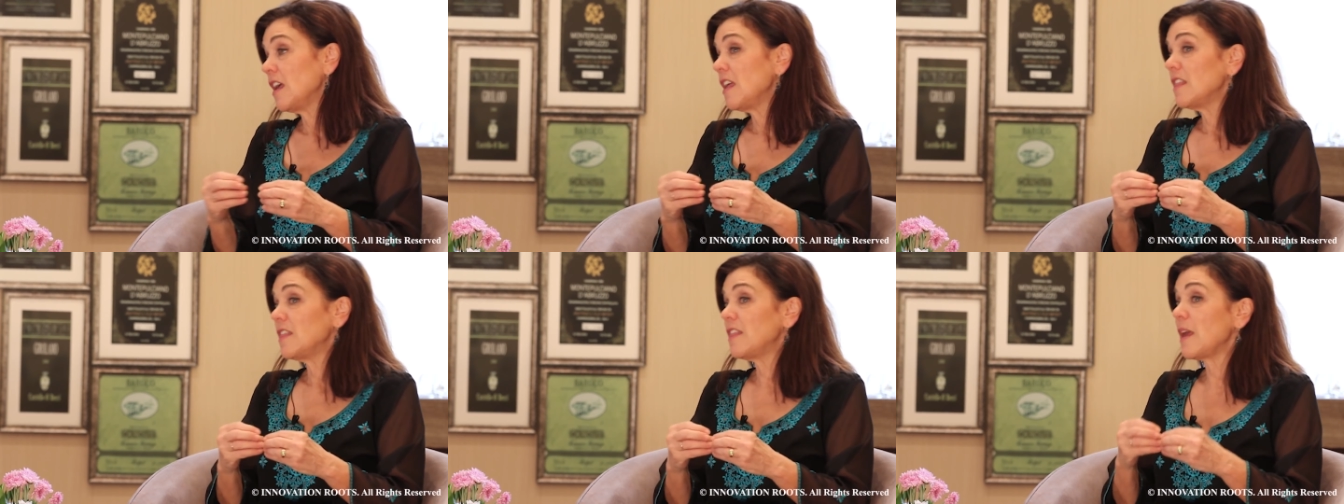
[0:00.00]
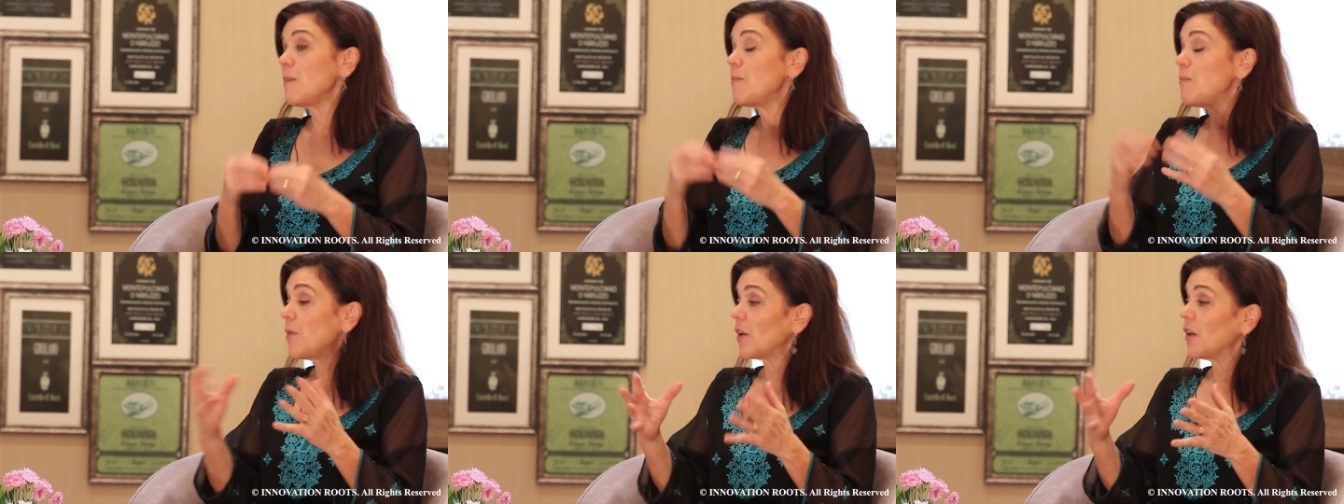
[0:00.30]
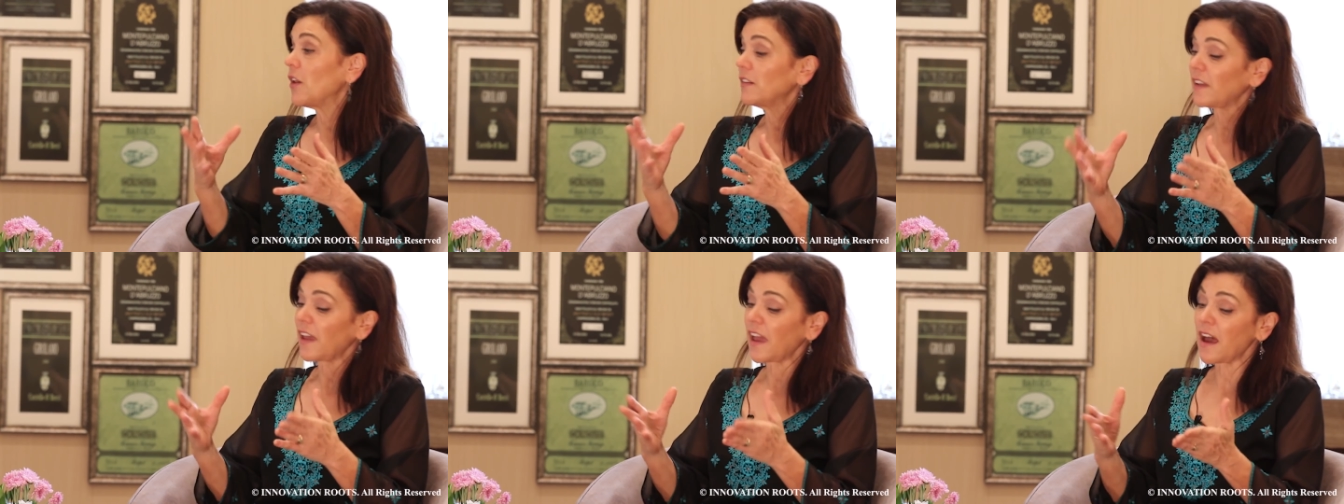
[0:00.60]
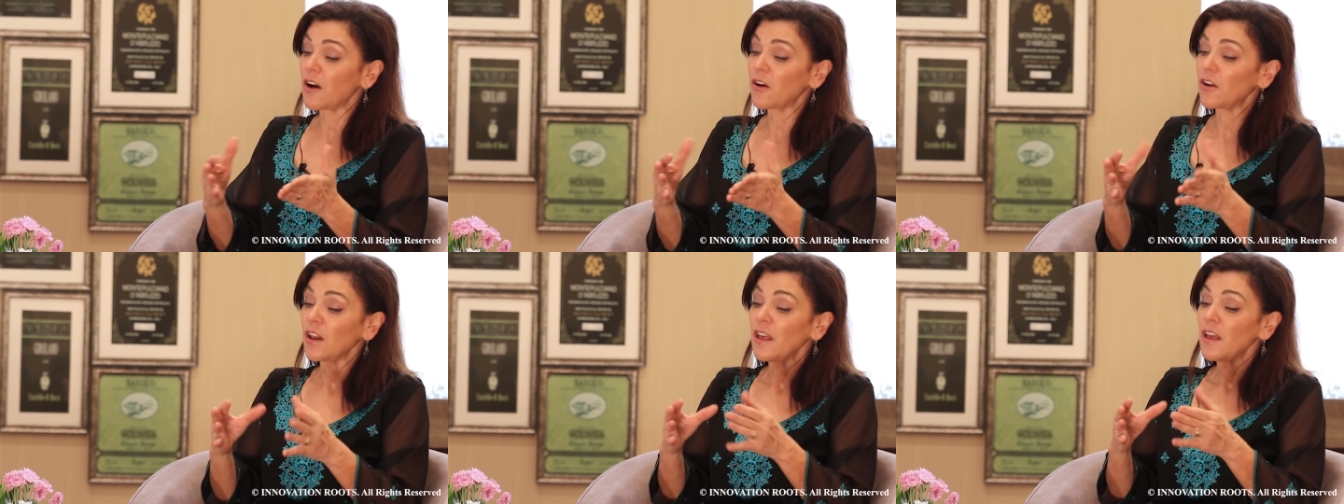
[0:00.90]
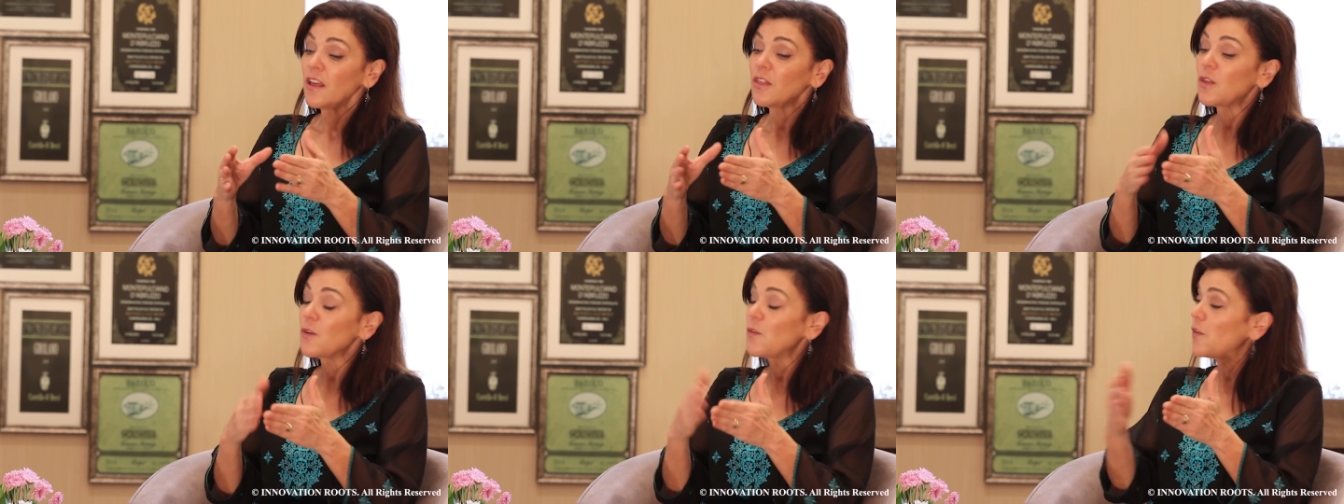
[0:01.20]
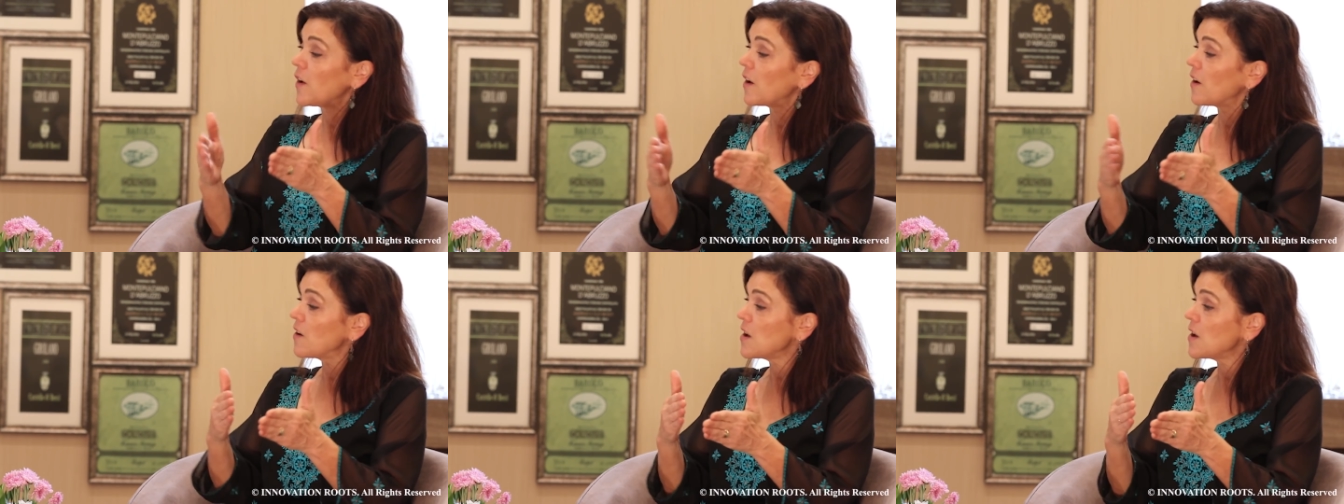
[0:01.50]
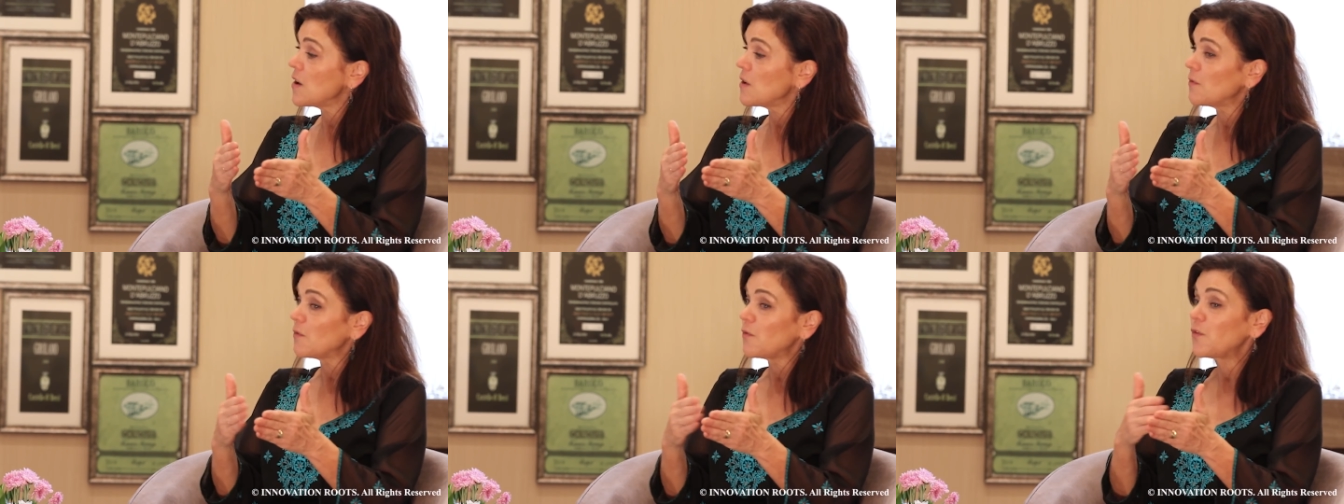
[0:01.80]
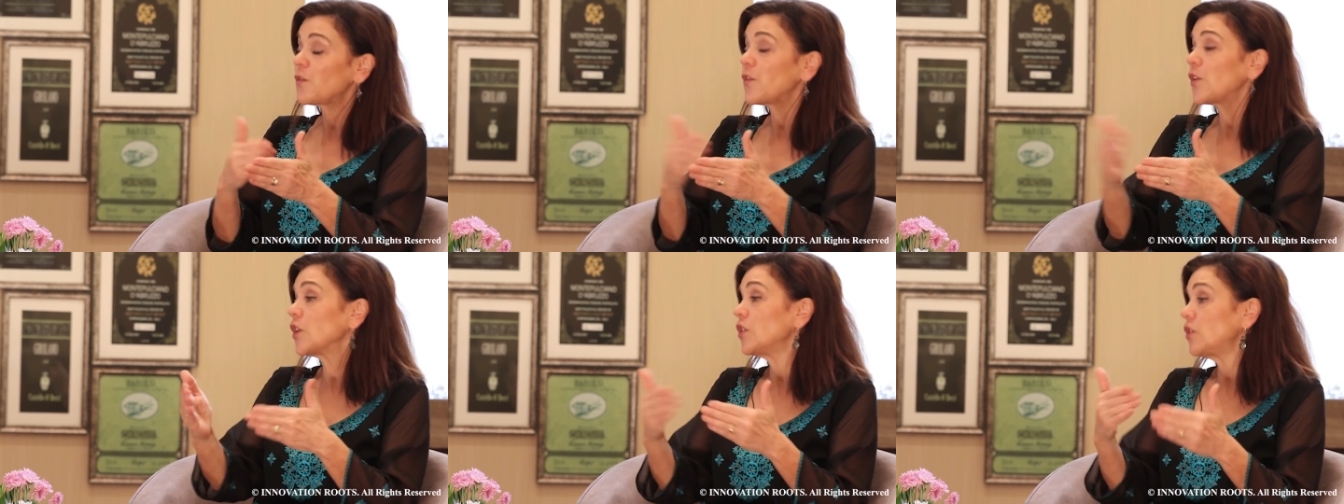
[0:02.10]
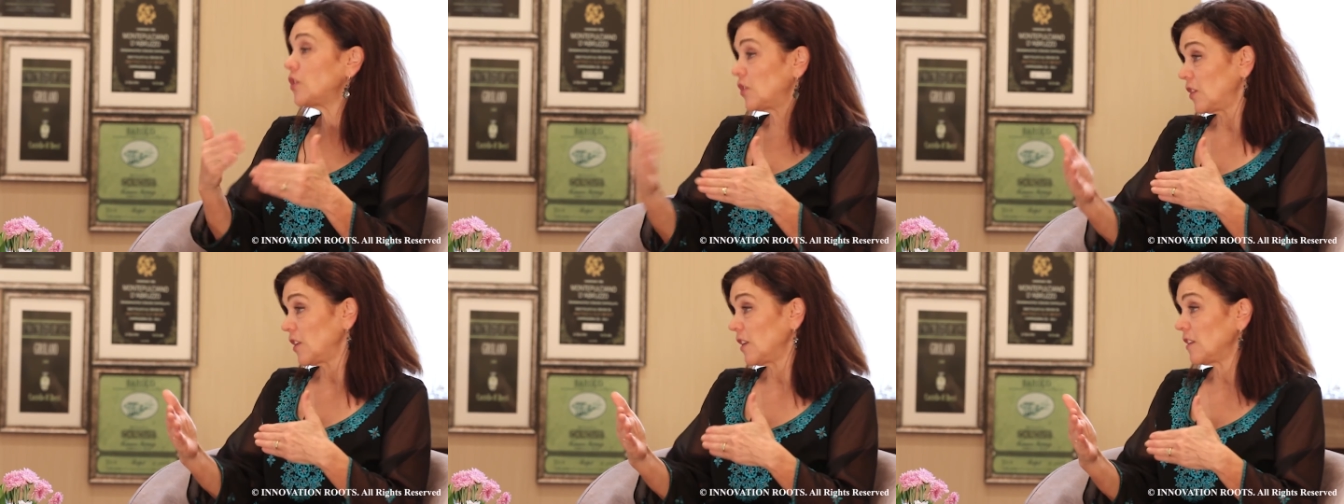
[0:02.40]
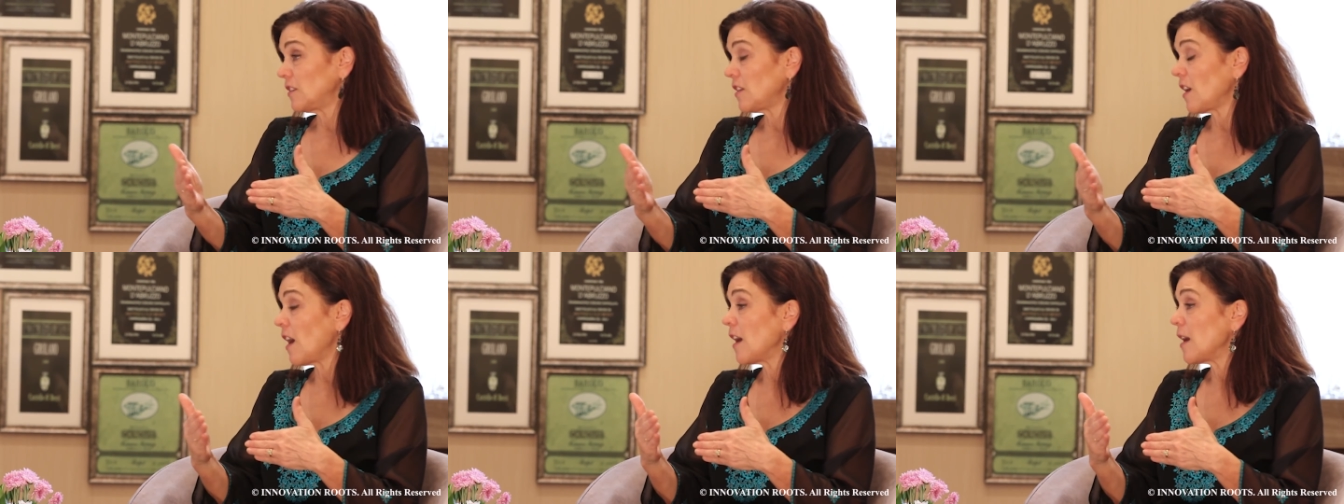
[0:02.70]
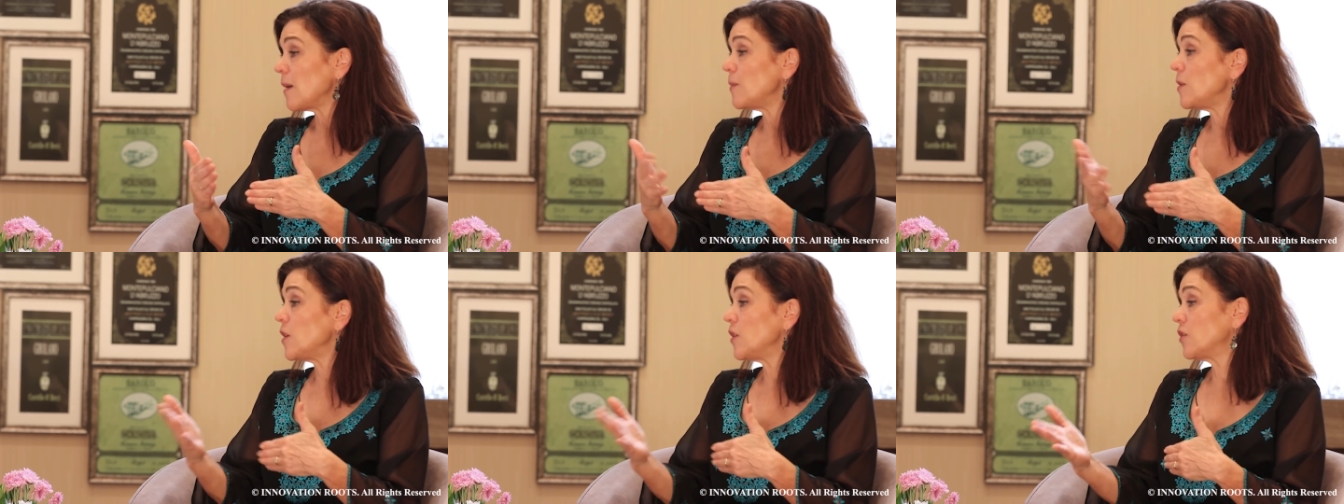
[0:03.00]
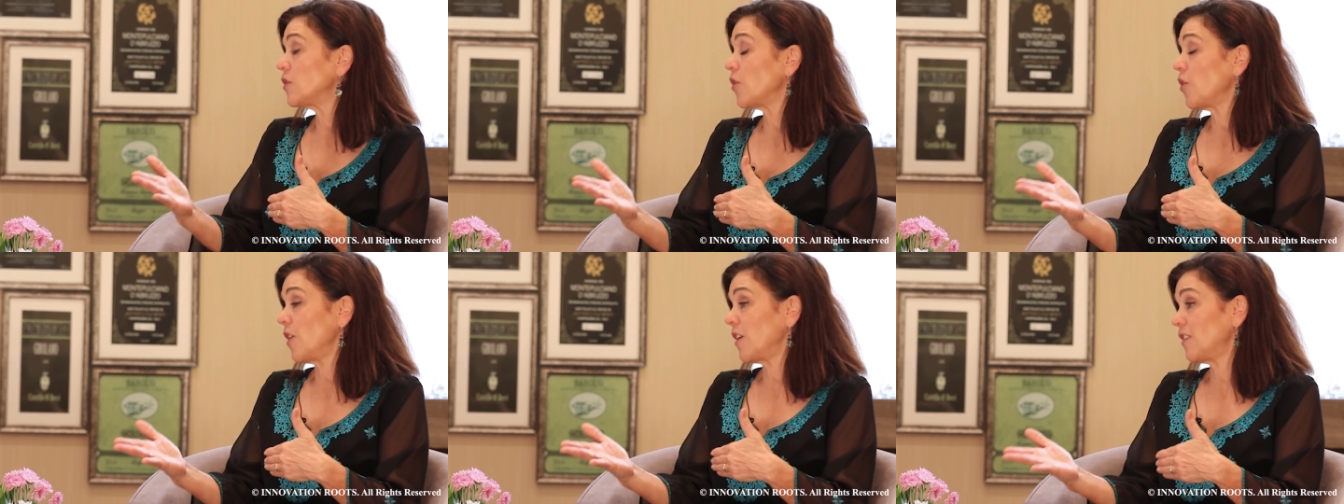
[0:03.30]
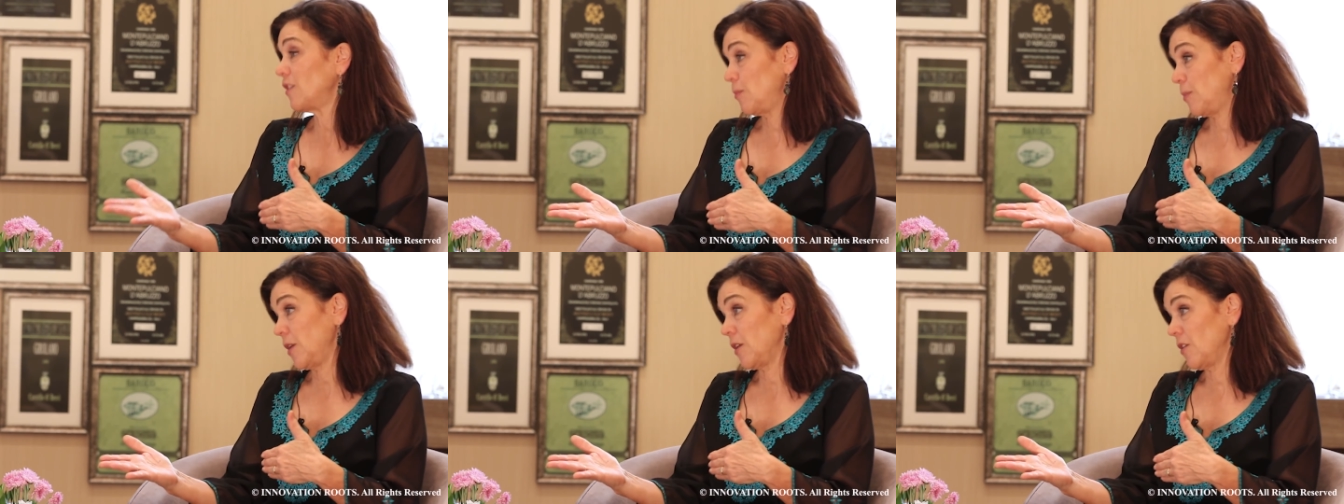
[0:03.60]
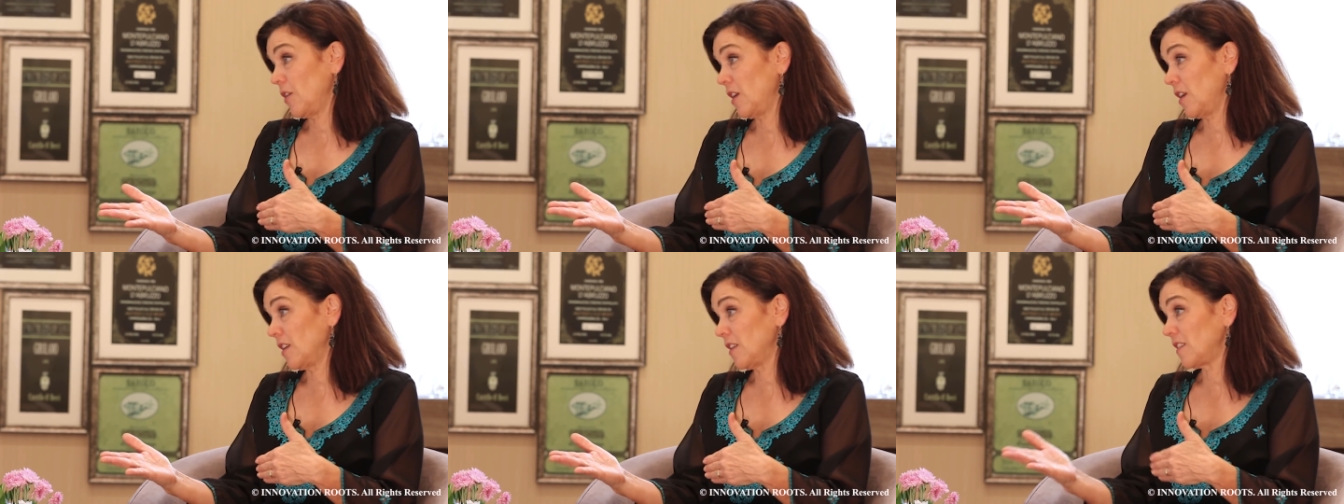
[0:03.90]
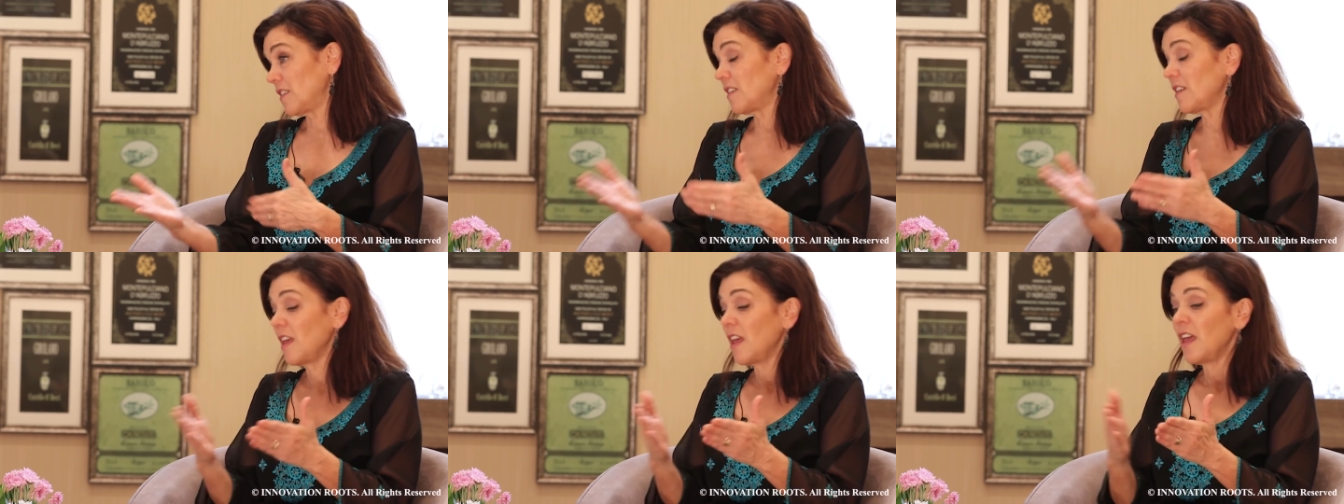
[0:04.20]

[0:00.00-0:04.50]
They build out the very first time user experience.